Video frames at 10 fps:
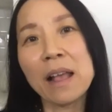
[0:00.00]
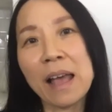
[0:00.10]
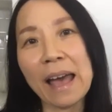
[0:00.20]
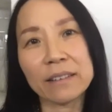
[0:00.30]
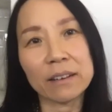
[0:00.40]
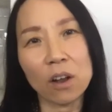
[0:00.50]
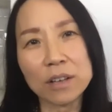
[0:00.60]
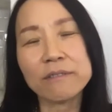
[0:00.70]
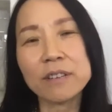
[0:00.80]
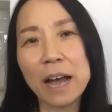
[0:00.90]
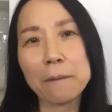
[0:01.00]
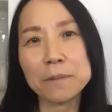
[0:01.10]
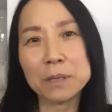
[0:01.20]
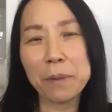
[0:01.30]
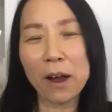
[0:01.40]
And lots of
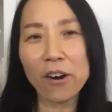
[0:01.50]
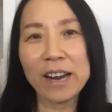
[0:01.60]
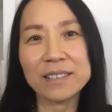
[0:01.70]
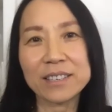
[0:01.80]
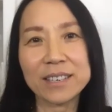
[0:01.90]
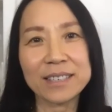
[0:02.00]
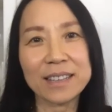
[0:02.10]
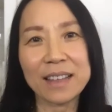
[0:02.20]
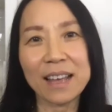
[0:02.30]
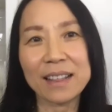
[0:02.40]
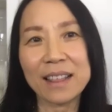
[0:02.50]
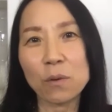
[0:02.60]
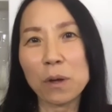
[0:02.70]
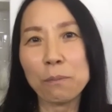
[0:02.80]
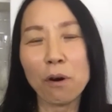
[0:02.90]
times parents just think that
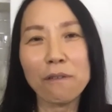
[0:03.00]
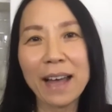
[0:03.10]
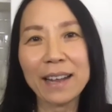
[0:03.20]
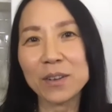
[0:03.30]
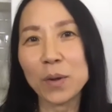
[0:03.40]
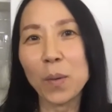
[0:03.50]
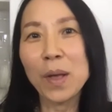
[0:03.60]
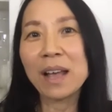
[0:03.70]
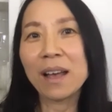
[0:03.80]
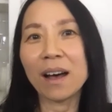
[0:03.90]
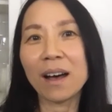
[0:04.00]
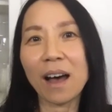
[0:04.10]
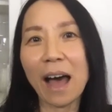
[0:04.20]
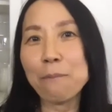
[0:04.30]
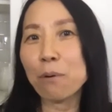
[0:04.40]
we provide, you know,
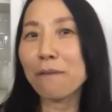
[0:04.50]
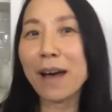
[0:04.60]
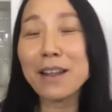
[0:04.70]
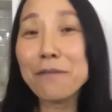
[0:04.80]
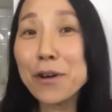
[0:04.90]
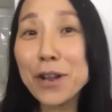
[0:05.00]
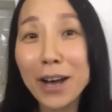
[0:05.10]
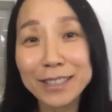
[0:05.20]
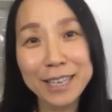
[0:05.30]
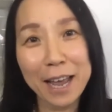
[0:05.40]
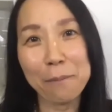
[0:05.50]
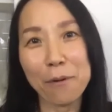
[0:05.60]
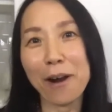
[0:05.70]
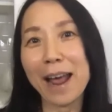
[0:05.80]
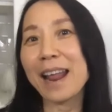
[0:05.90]
I provide food on the table,
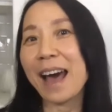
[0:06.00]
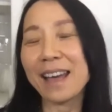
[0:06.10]
right?